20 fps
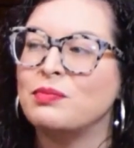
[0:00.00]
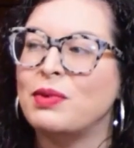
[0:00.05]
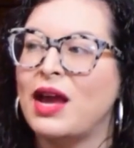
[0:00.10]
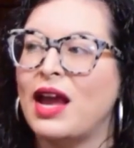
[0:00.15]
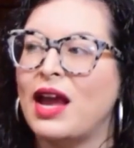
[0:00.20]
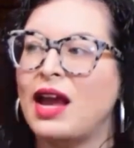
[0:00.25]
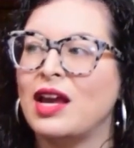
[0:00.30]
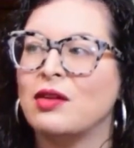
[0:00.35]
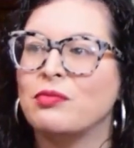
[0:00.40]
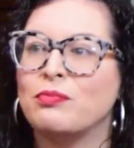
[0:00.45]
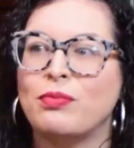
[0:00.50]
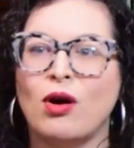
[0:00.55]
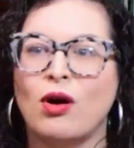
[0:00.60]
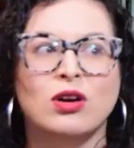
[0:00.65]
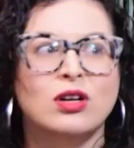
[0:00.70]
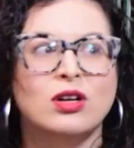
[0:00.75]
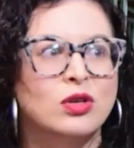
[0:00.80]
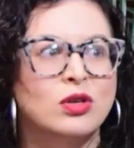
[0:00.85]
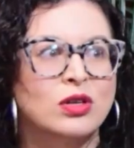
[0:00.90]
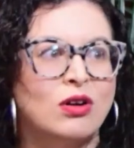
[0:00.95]
to pay
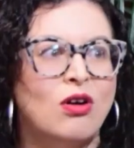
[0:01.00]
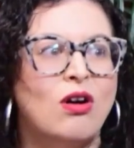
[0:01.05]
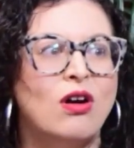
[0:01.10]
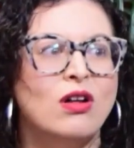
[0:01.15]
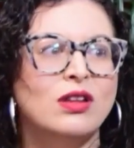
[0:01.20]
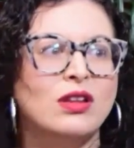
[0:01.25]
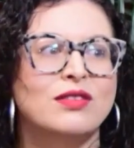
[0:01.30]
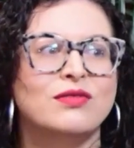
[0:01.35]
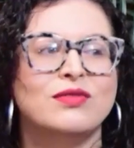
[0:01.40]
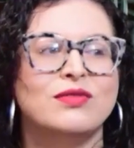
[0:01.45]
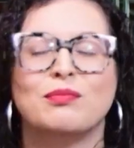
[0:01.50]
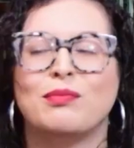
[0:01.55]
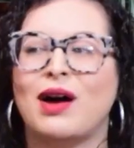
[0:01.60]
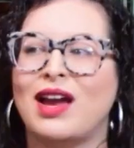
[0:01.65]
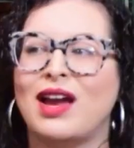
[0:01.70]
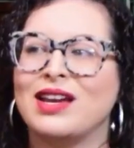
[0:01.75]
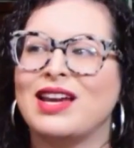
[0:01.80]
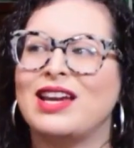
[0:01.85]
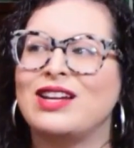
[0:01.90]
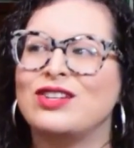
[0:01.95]
part or all of the
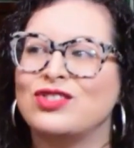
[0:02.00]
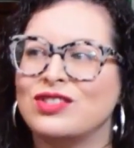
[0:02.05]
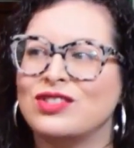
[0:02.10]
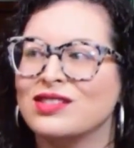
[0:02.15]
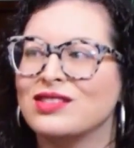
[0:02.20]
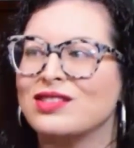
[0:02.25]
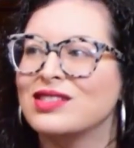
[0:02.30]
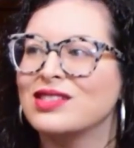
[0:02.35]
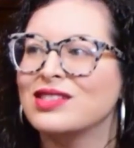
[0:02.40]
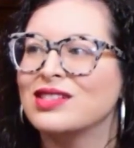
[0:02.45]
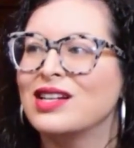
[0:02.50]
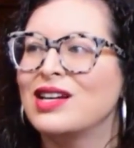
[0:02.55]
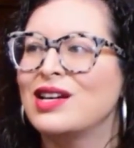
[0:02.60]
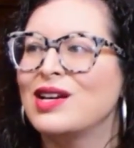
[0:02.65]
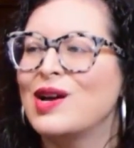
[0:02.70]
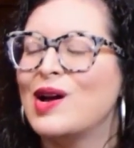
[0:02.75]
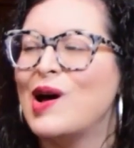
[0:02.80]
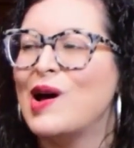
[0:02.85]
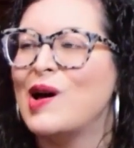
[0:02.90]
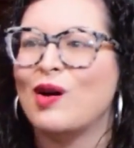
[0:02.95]
buying agent's
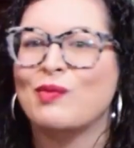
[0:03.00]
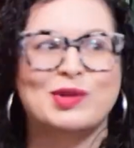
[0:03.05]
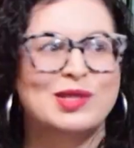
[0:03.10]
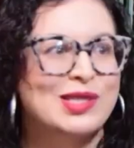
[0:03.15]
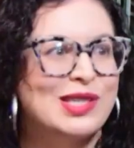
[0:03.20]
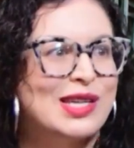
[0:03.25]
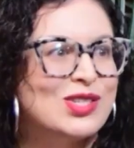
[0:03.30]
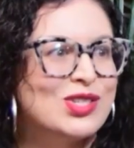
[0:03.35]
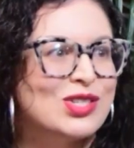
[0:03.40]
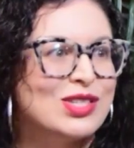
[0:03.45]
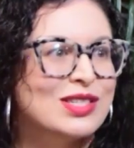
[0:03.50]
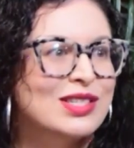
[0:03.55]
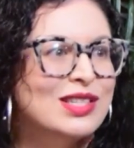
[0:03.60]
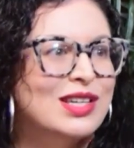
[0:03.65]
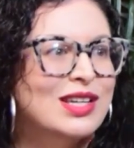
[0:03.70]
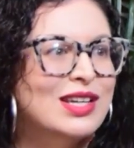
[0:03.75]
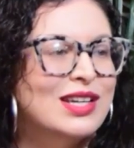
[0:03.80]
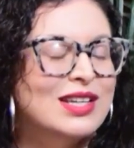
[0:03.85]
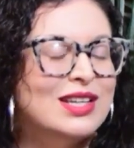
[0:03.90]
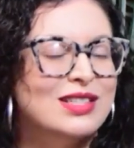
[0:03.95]
compensation?
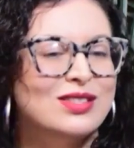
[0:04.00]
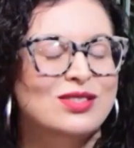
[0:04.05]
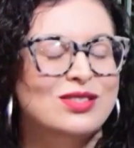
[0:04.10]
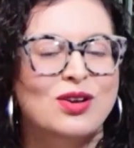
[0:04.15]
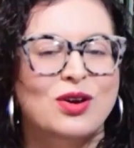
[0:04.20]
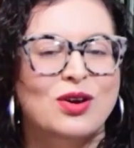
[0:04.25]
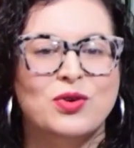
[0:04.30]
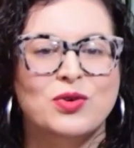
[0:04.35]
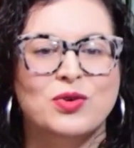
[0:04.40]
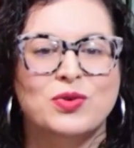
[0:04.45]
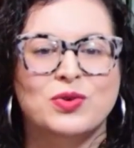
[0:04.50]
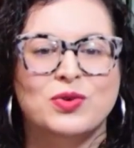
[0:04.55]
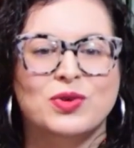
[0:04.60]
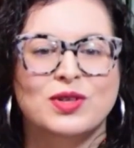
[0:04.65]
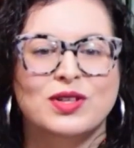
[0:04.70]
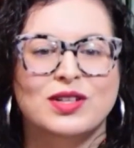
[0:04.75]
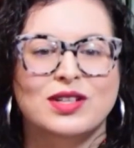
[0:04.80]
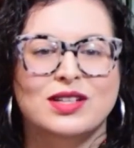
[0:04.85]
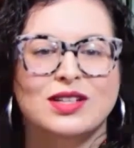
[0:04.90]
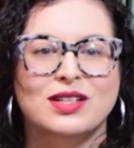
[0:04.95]
So
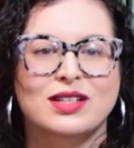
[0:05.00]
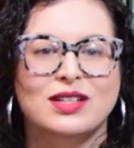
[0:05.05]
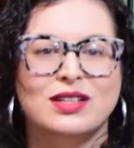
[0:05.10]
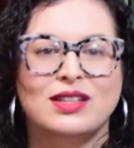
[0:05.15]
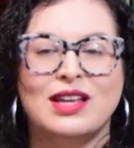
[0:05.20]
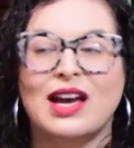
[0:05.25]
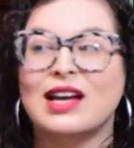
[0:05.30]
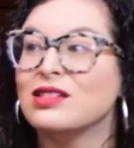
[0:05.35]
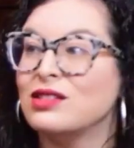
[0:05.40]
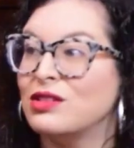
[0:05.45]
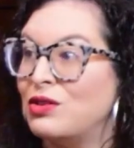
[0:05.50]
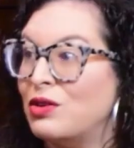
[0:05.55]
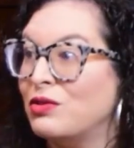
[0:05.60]
that's